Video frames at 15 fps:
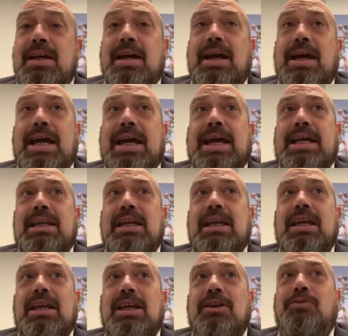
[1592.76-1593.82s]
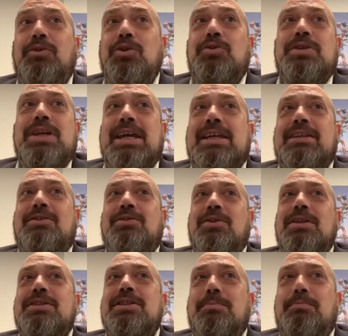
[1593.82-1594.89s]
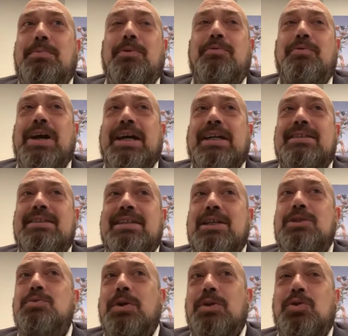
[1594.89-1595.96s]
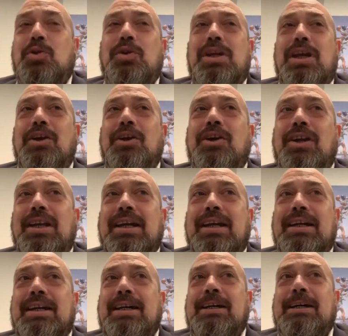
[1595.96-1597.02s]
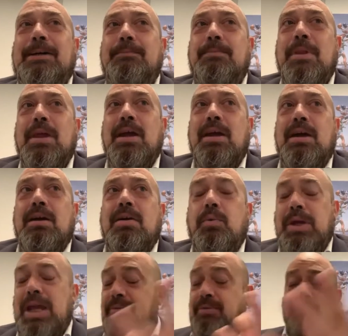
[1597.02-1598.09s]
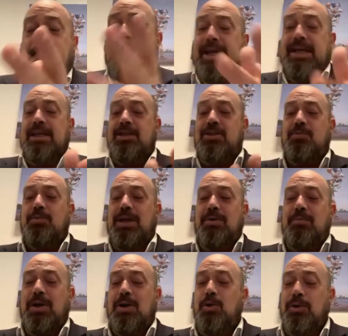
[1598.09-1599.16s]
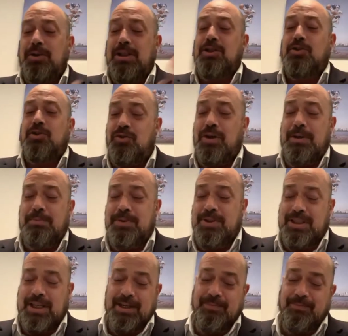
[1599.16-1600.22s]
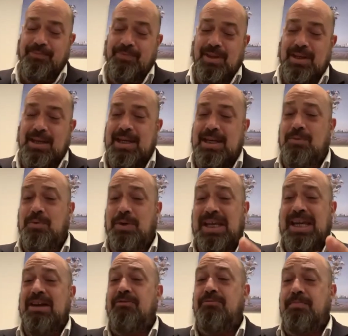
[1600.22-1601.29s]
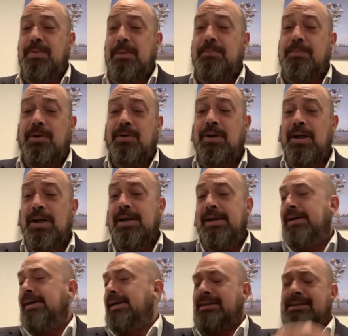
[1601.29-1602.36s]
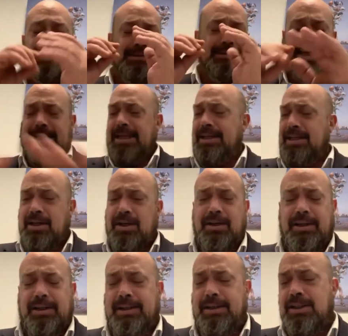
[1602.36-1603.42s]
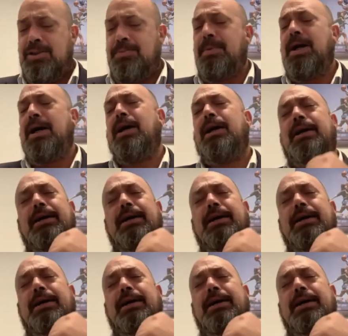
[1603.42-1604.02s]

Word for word: And if you take it to the simple fact, as we are talking earlier, um, we have a package where we called it the dream stay, and we gave people a stay in a, in the spa